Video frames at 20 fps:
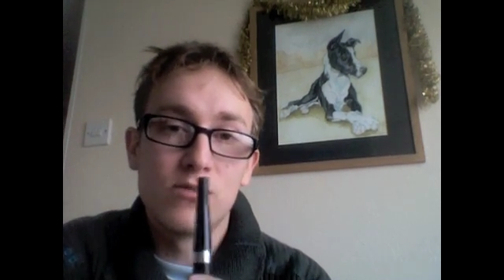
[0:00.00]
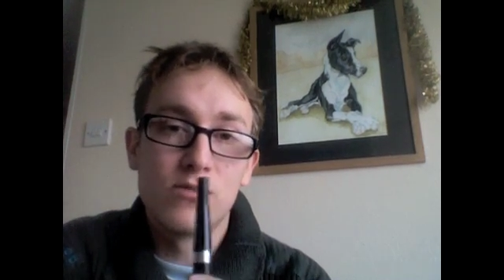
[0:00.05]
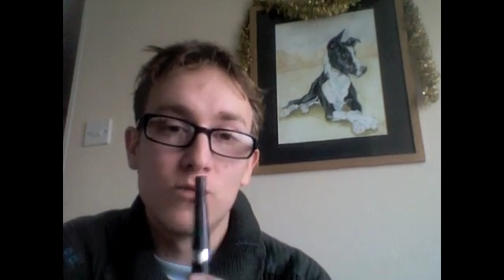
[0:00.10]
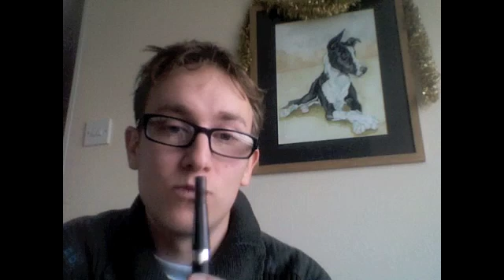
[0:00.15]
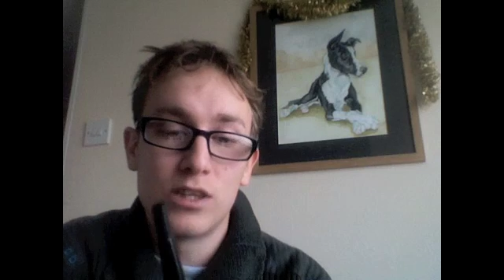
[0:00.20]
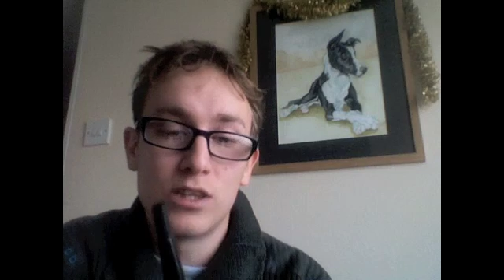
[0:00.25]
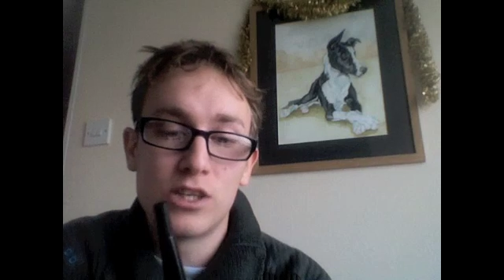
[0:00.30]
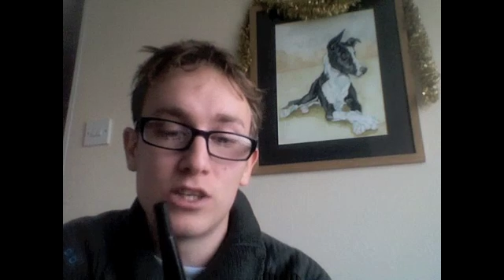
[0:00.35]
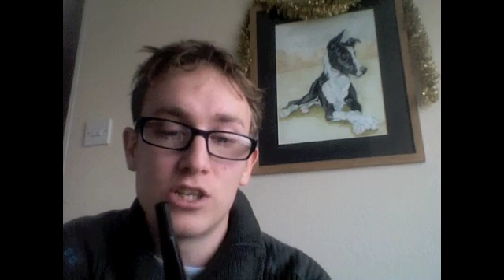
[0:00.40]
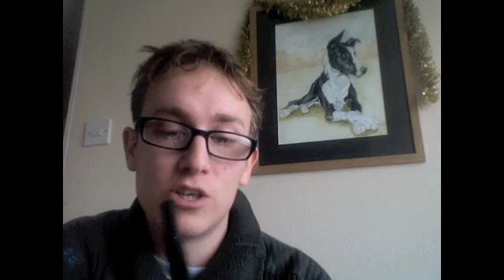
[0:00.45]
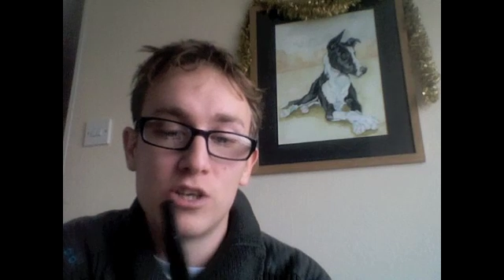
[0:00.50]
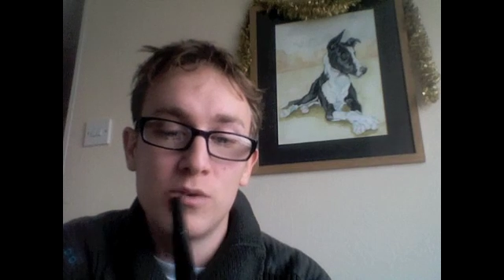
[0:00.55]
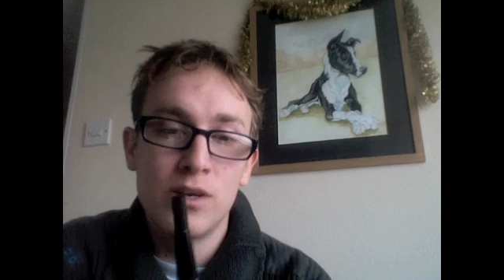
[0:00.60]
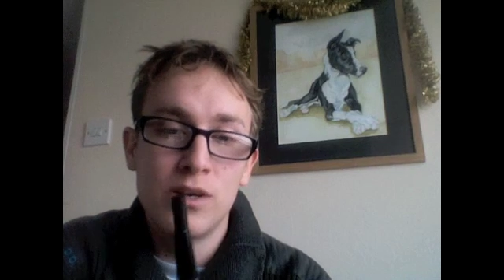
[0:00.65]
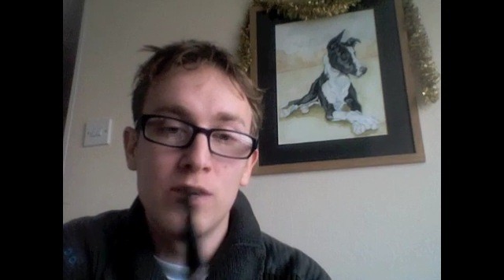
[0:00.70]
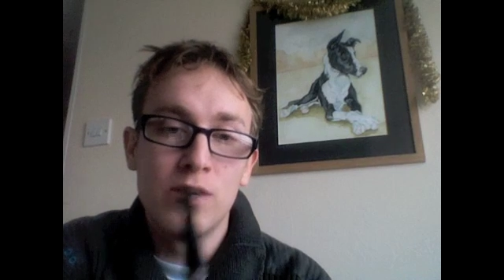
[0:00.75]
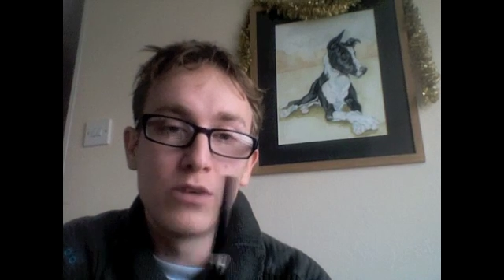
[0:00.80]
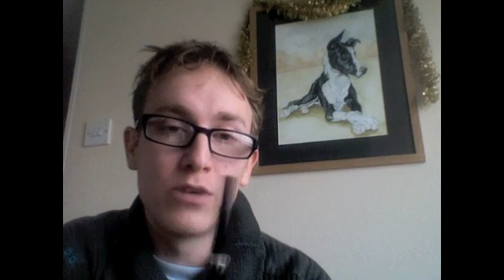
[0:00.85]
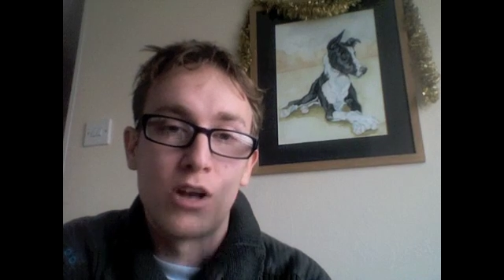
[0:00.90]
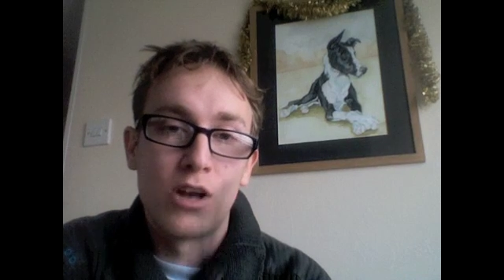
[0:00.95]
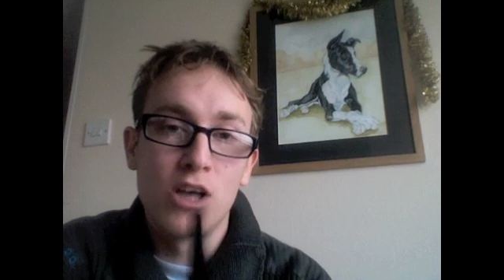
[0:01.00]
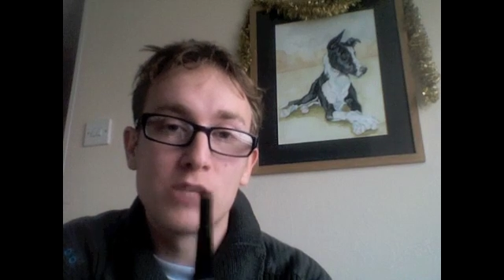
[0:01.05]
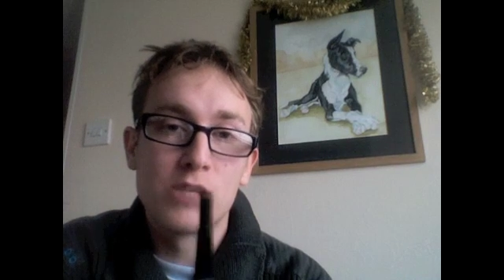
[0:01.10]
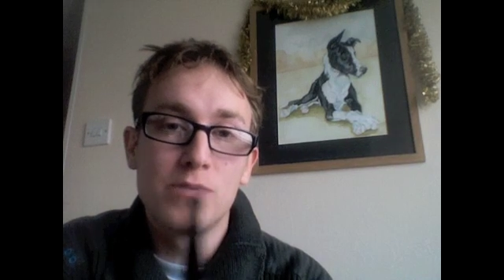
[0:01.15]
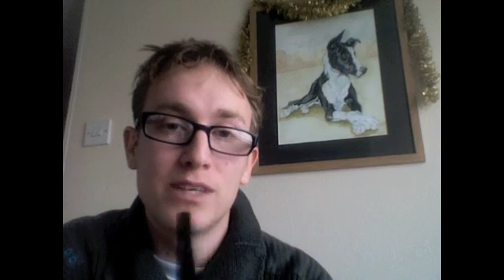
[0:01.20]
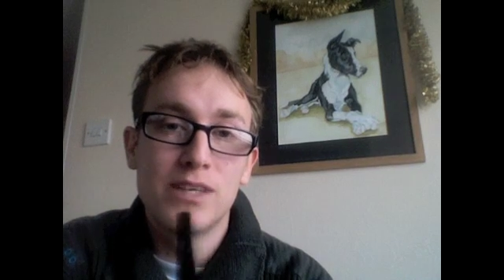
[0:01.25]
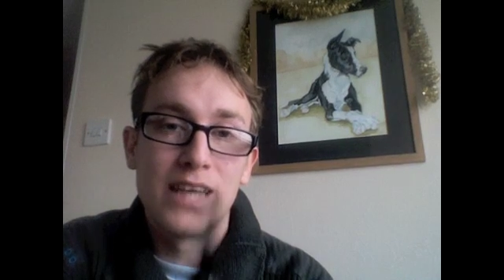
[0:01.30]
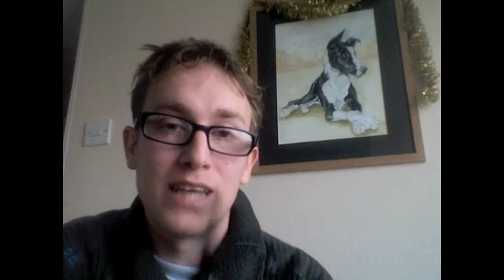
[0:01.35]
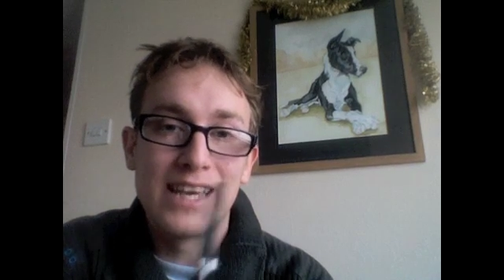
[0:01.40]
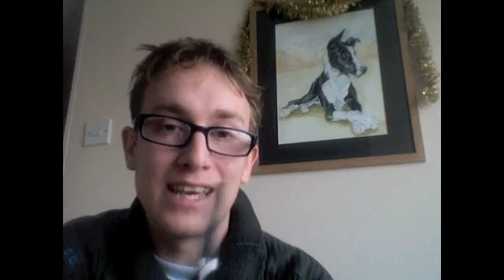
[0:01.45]
with this unit would last me
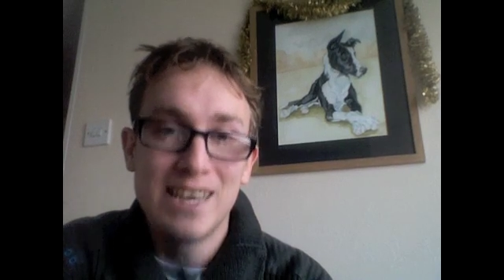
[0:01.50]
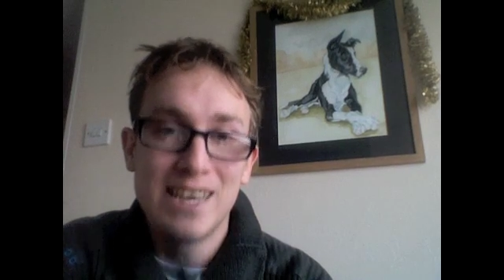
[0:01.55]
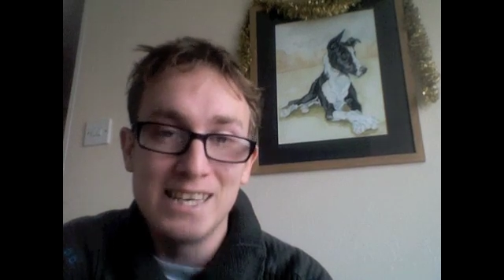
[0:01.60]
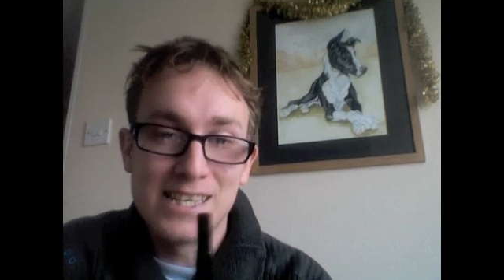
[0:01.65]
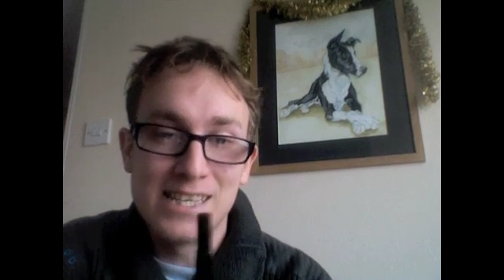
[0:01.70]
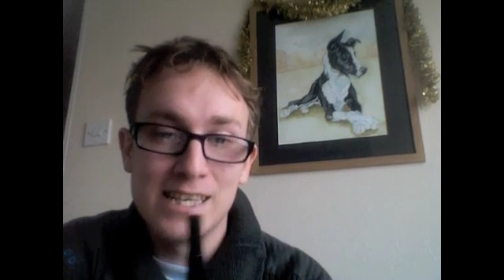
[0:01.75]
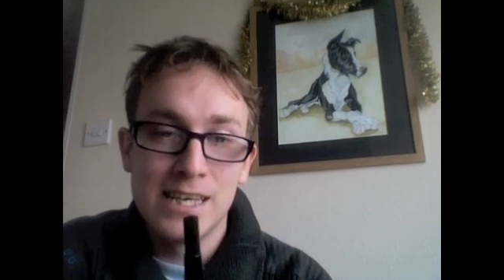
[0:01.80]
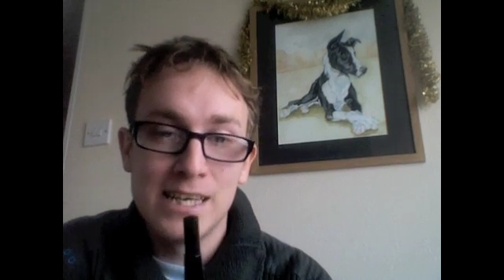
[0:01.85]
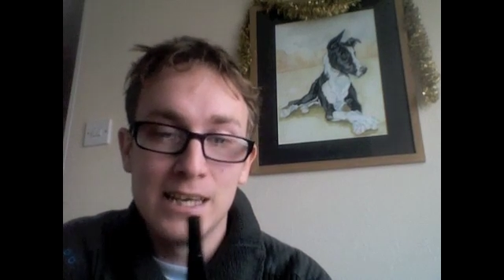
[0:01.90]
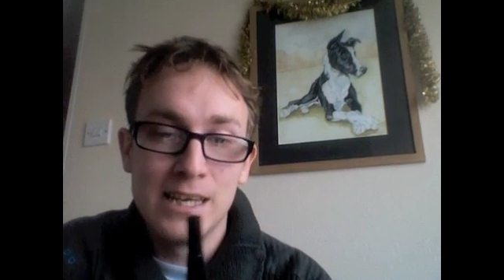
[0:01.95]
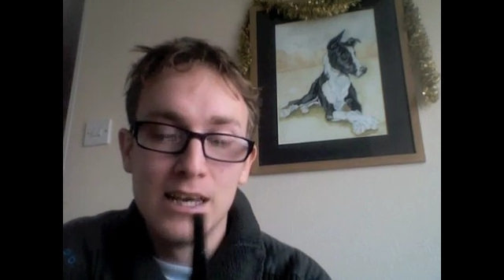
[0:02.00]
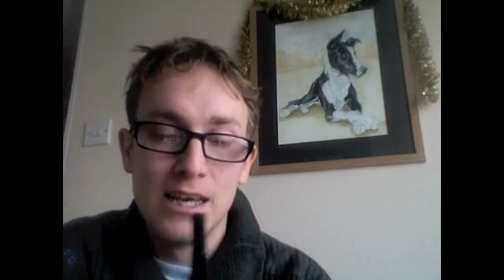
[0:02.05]
a day easy.